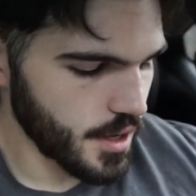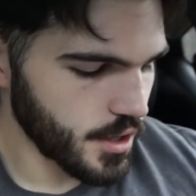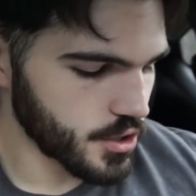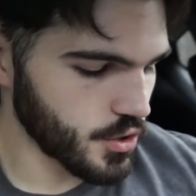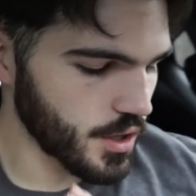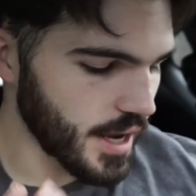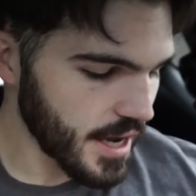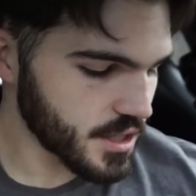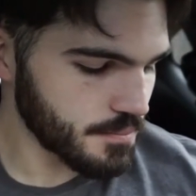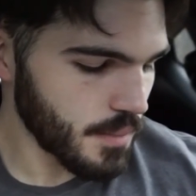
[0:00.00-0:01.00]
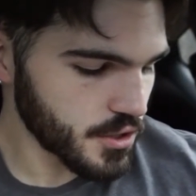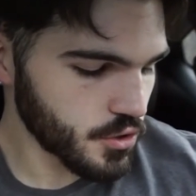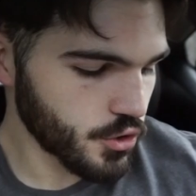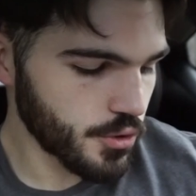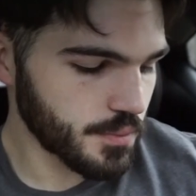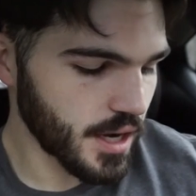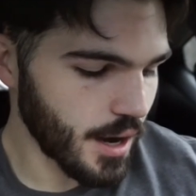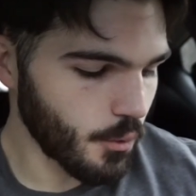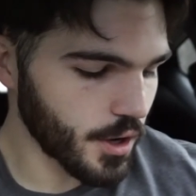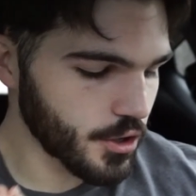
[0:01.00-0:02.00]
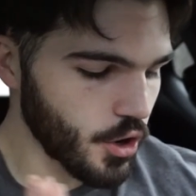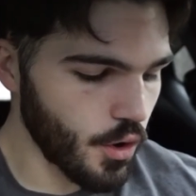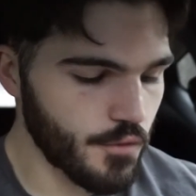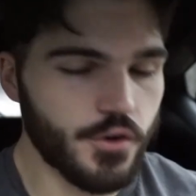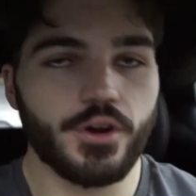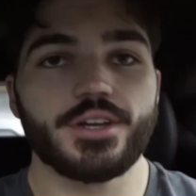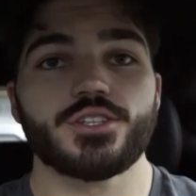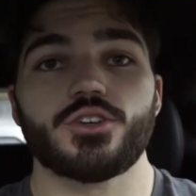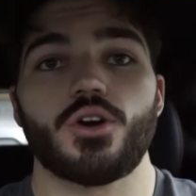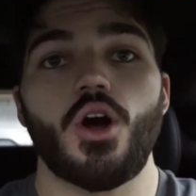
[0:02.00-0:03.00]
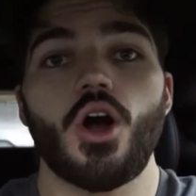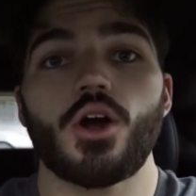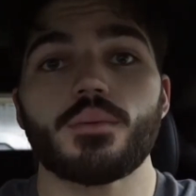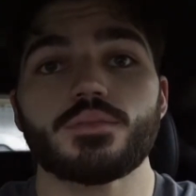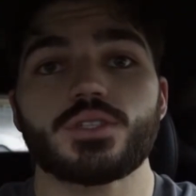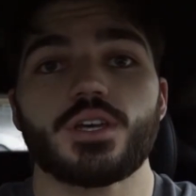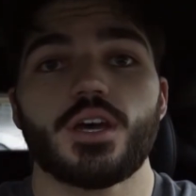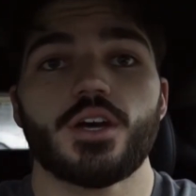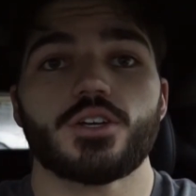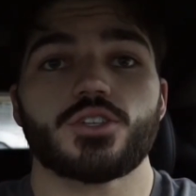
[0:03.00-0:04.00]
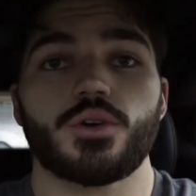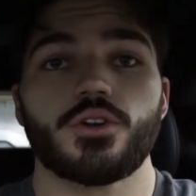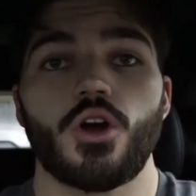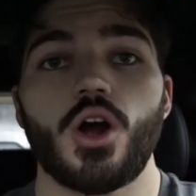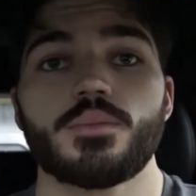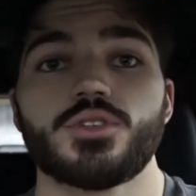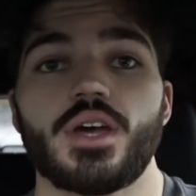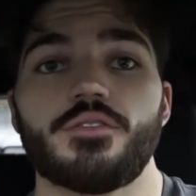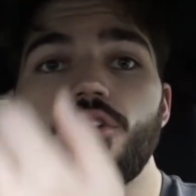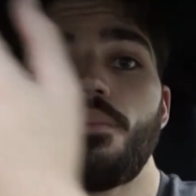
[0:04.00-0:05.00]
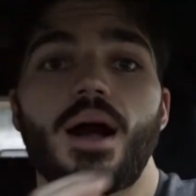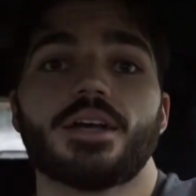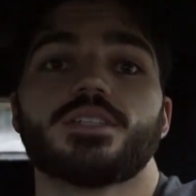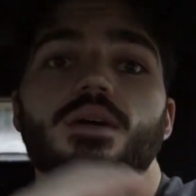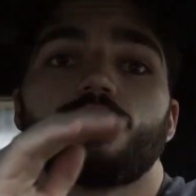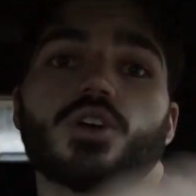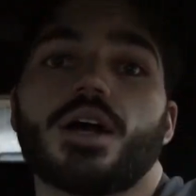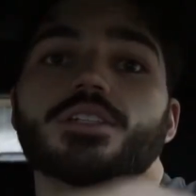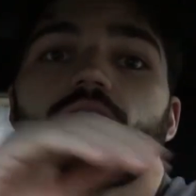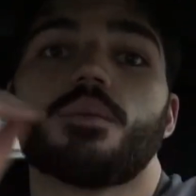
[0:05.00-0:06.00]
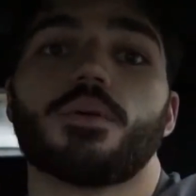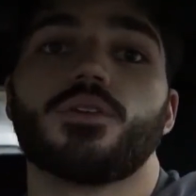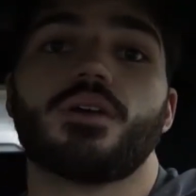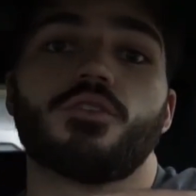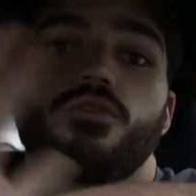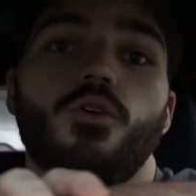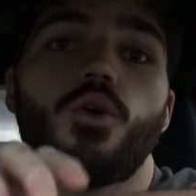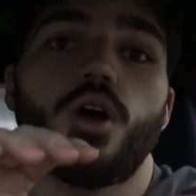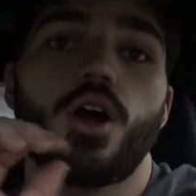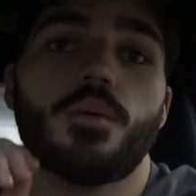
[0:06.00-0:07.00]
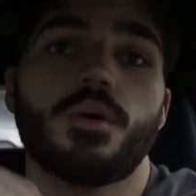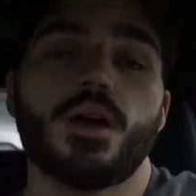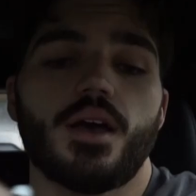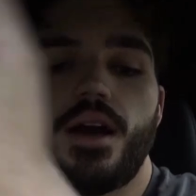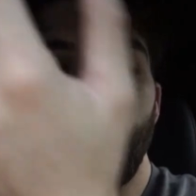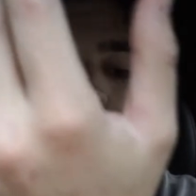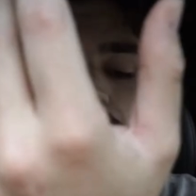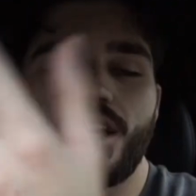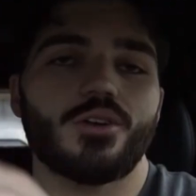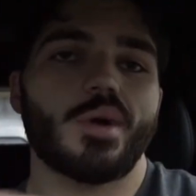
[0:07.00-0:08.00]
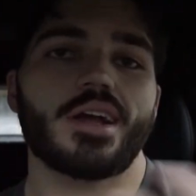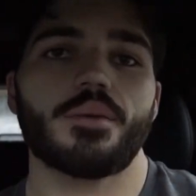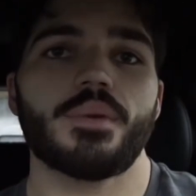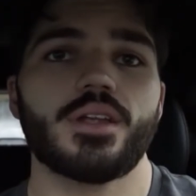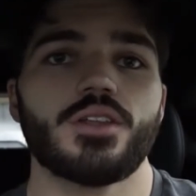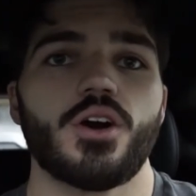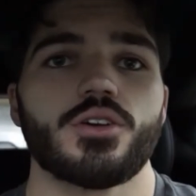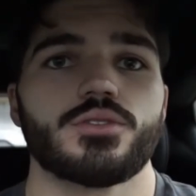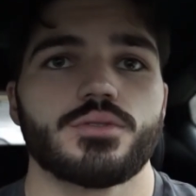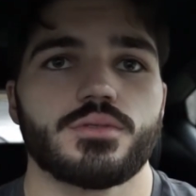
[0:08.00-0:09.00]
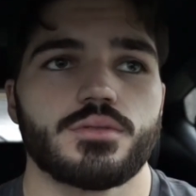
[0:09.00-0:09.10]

So the next muscle group that I want to go over is your arms. So in your arms, you have your bicep, tricep, and you have your forearm. I'm not going to recommend y'all